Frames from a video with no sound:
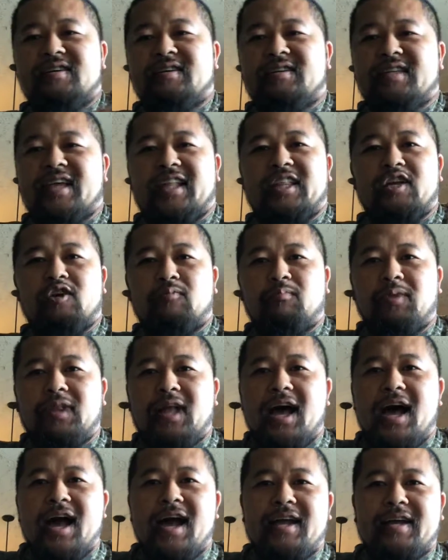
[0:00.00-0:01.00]
that little
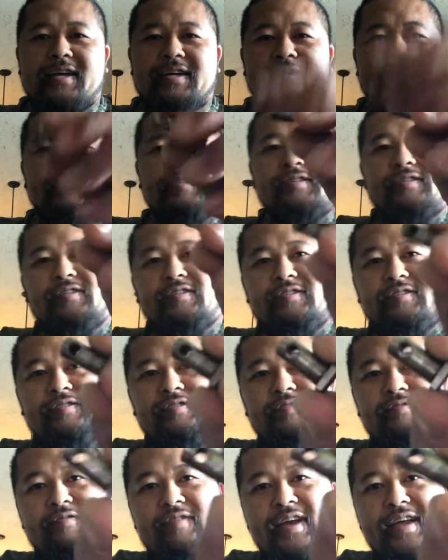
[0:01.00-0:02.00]
block
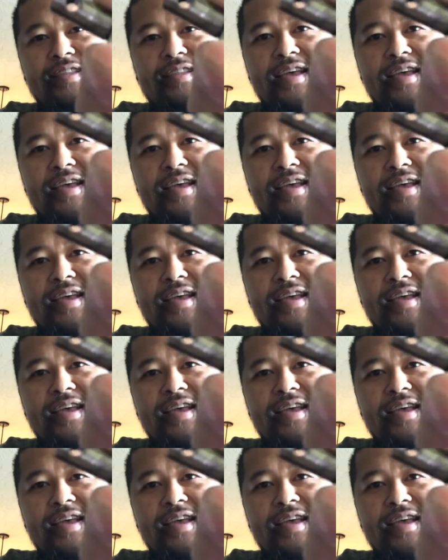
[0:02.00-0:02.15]
right